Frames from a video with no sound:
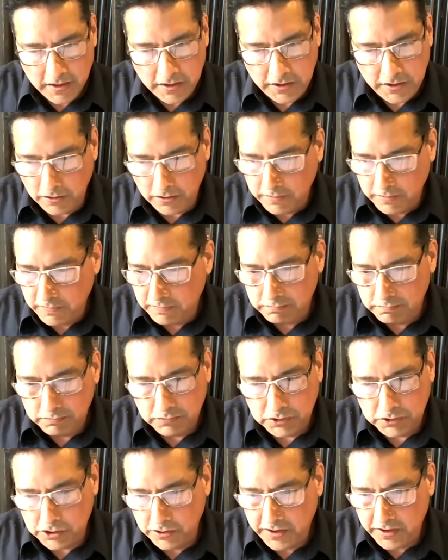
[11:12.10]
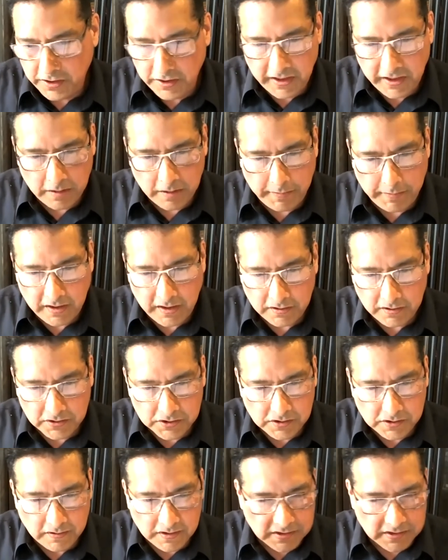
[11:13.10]
you know, should there need to be
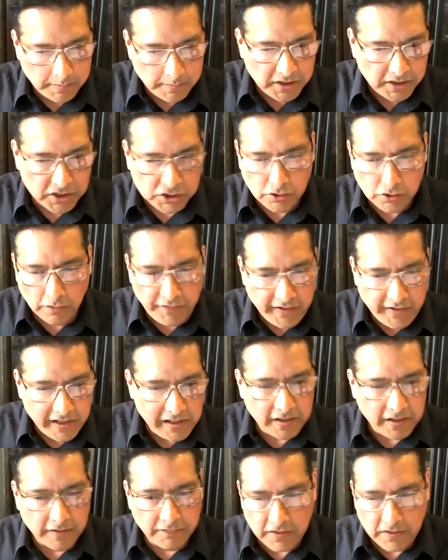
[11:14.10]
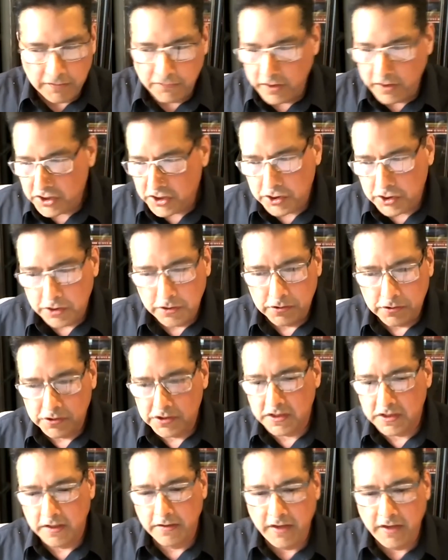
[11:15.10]
some additional vetting of different
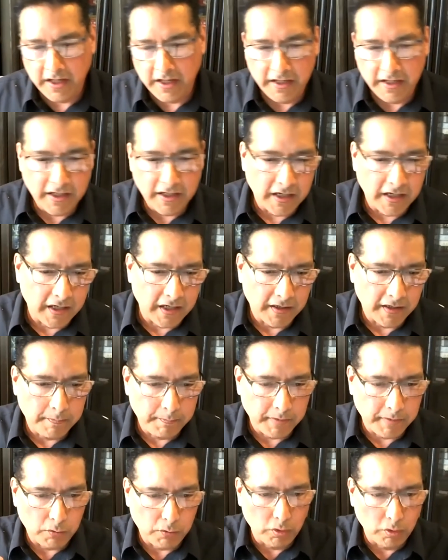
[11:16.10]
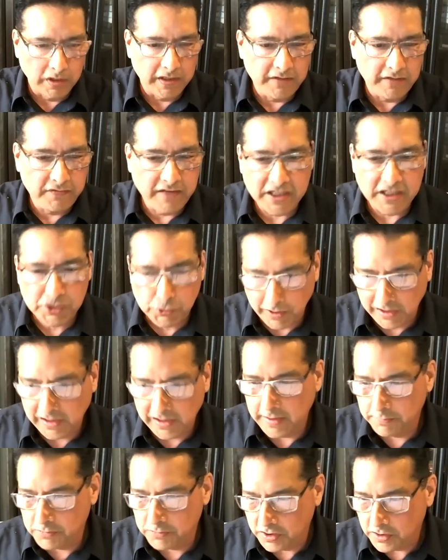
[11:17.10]
issues, then, but we'll leave that
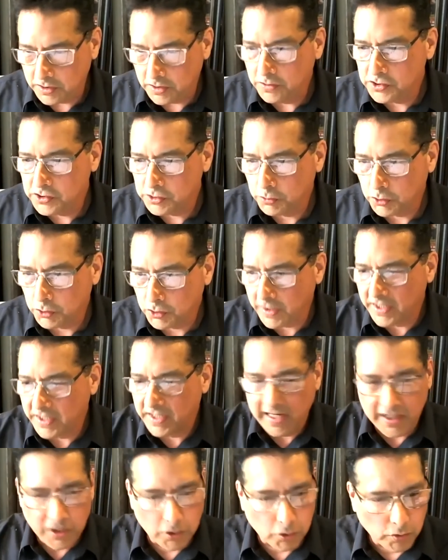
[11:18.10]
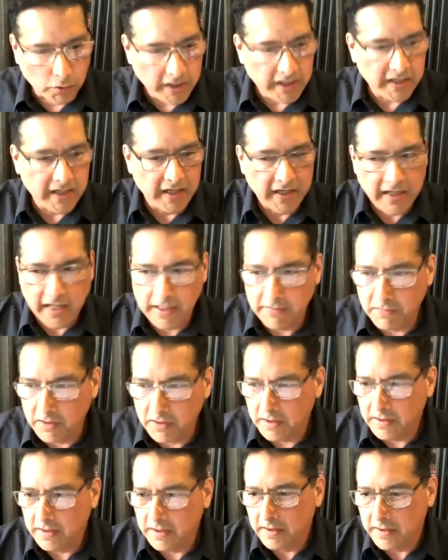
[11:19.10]
strictly up to you. So we're trying to kind of create a kind
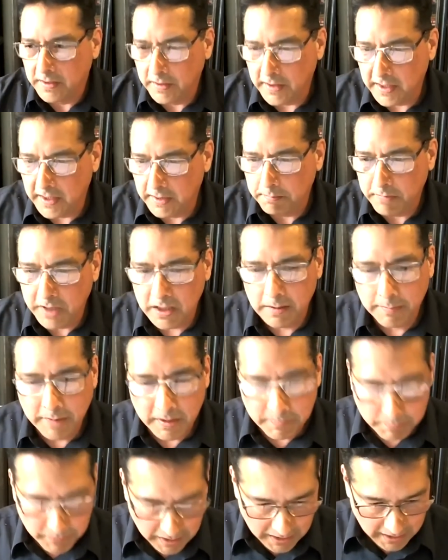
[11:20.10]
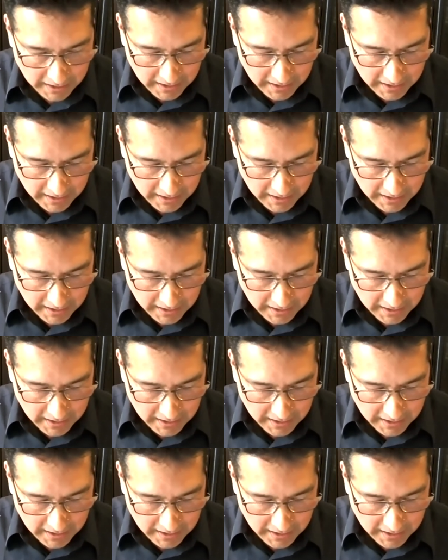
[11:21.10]
of a minimum,